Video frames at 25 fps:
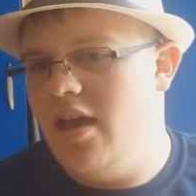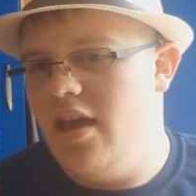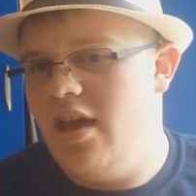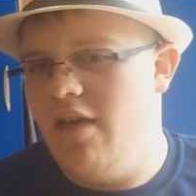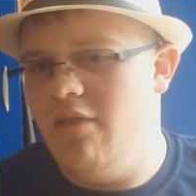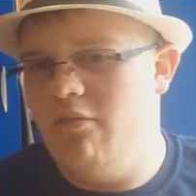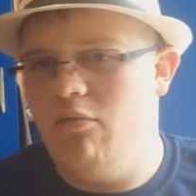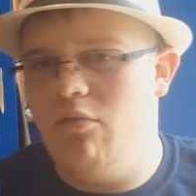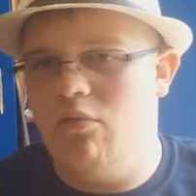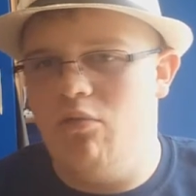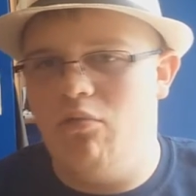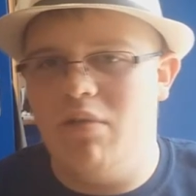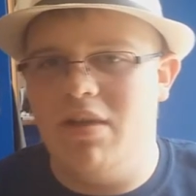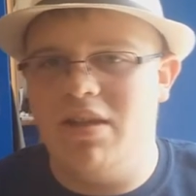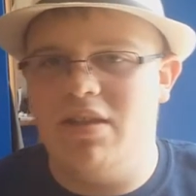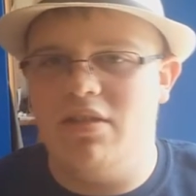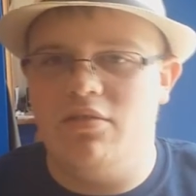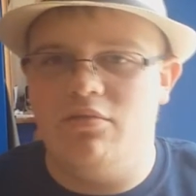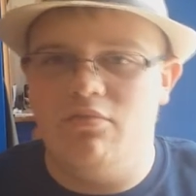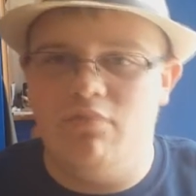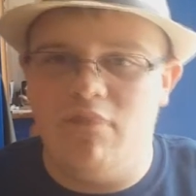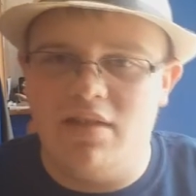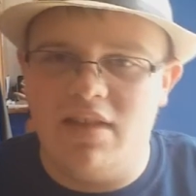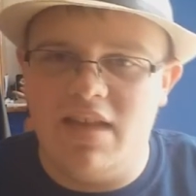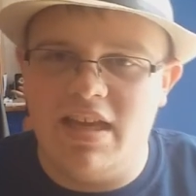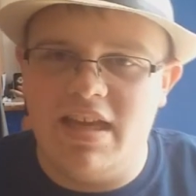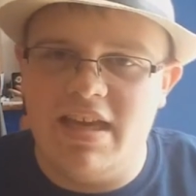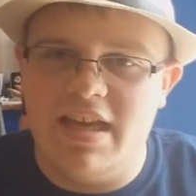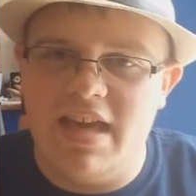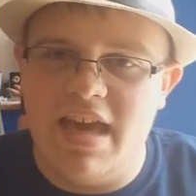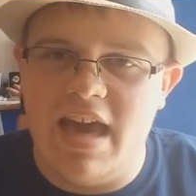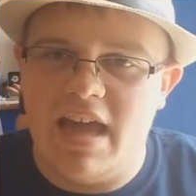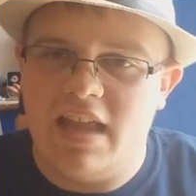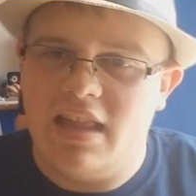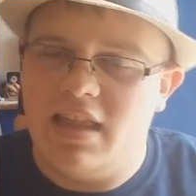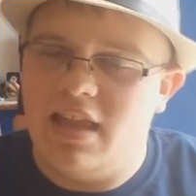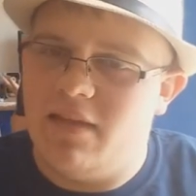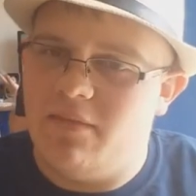and what they
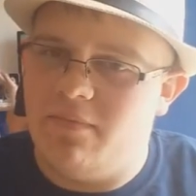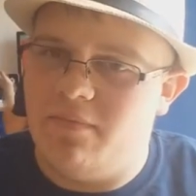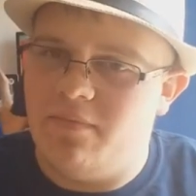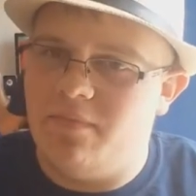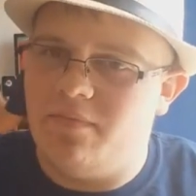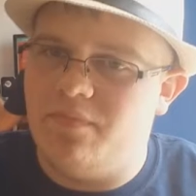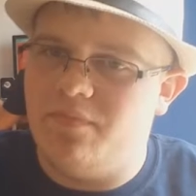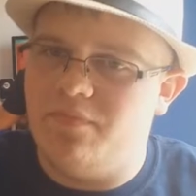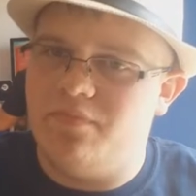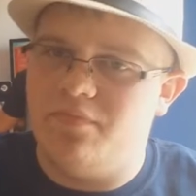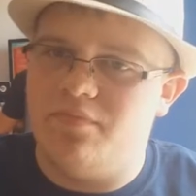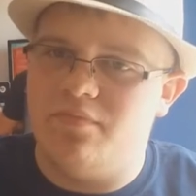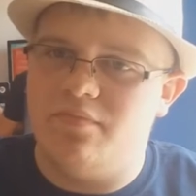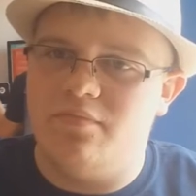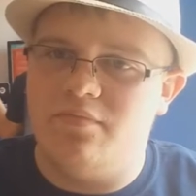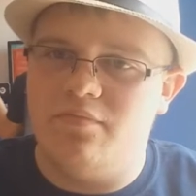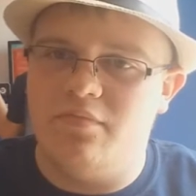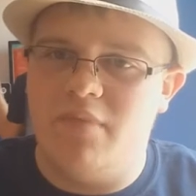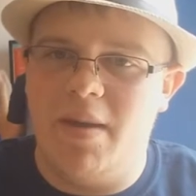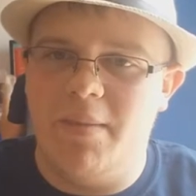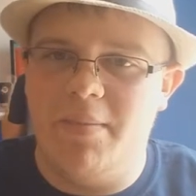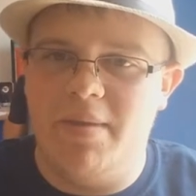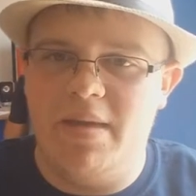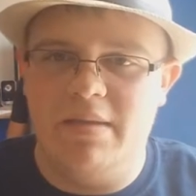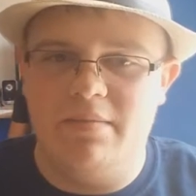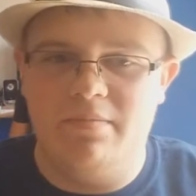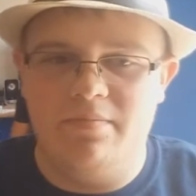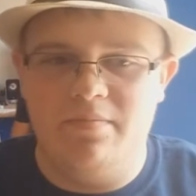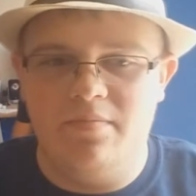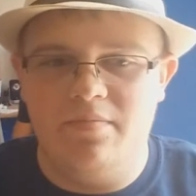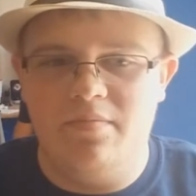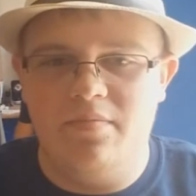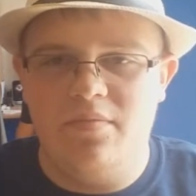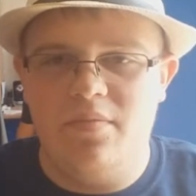get, I